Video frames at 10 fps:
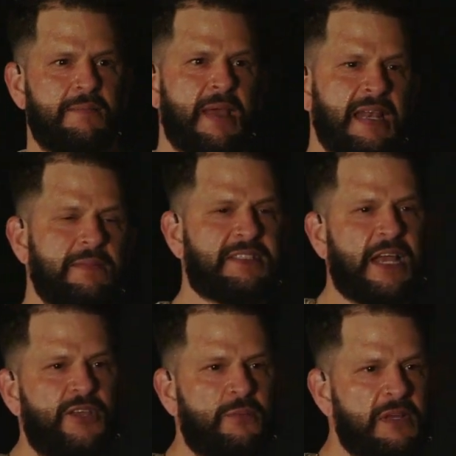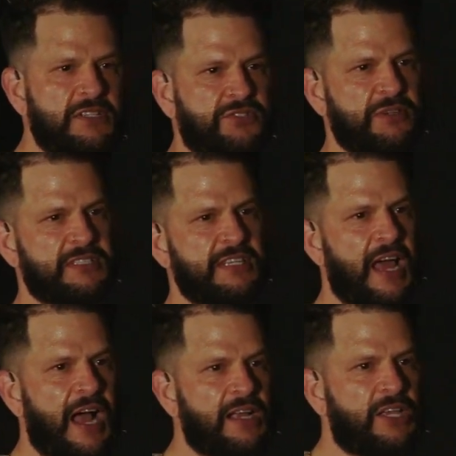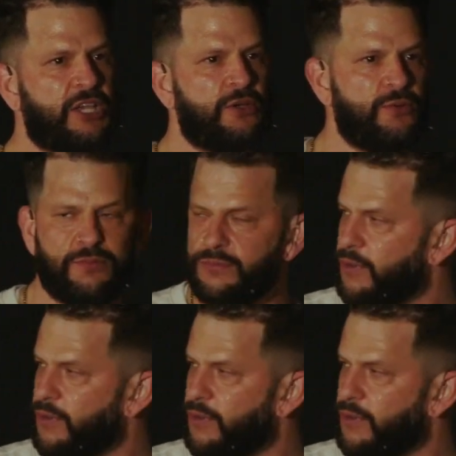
Man, let me tell you, ministry is not cute